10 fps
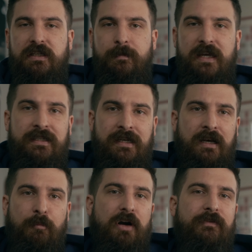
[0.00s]
space, and
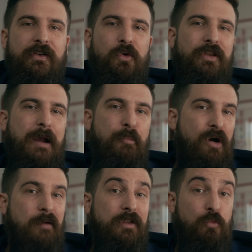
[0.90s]
in a perfect world, I
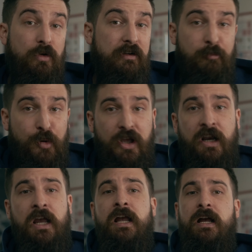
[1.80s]
probably would have
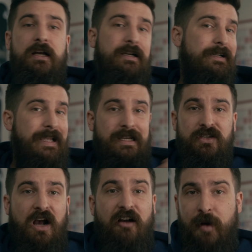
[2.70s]
put like a
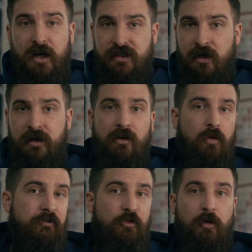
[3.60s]
softbox on it
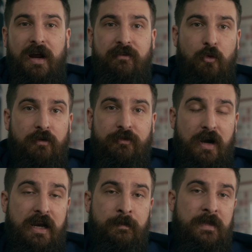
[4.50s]
or a 4x4
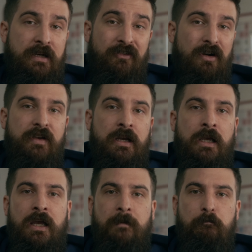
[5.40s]
frame in front of it,
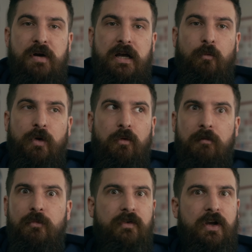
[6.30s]
but we
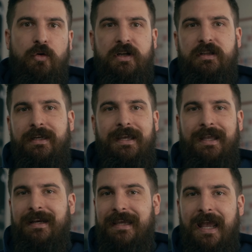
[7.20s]
were moving quickly,
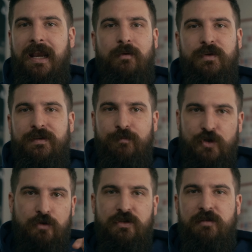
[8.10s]
and again, it was
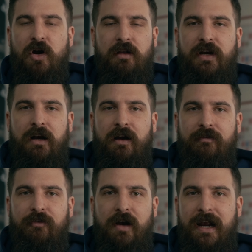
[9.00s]
too small of an area
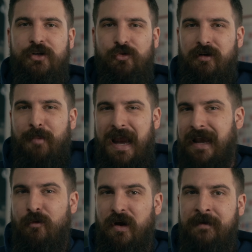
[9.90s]
for extra grip
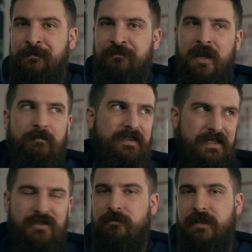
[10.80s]
anyway. But
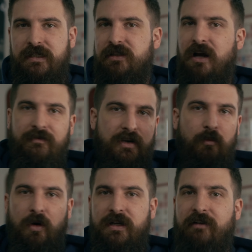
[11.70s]
these are really soft and
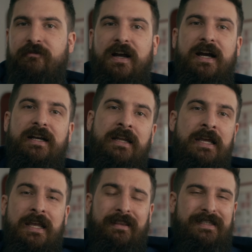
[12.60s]
it worked out fine, and
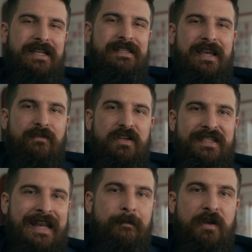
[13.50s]
the Titans have a
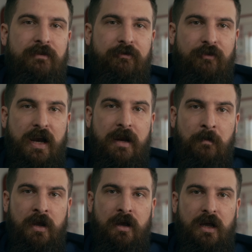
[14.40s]
snap-in
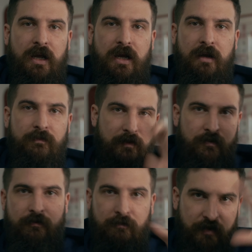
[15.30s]
frame
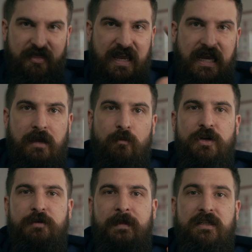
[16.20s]
thingy,
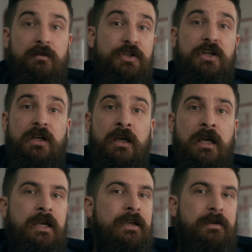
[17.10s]
which makes switching
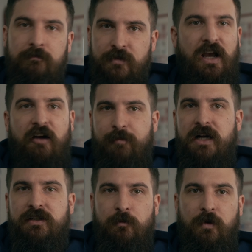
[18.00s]

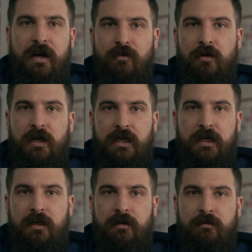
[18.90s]
softbox and
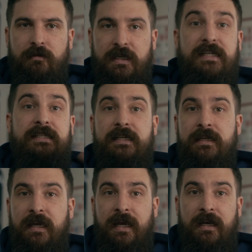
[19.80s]
whatever
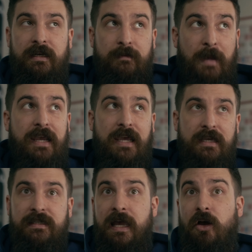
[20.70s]
easy, and in my
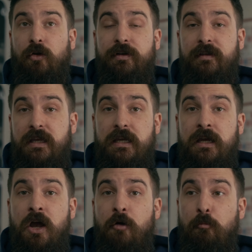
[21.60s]
case held
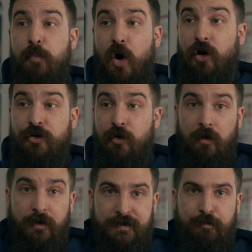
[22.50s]
the barn
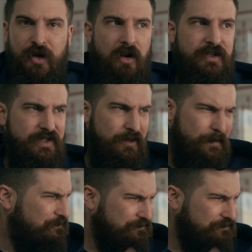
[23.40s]
doors. But also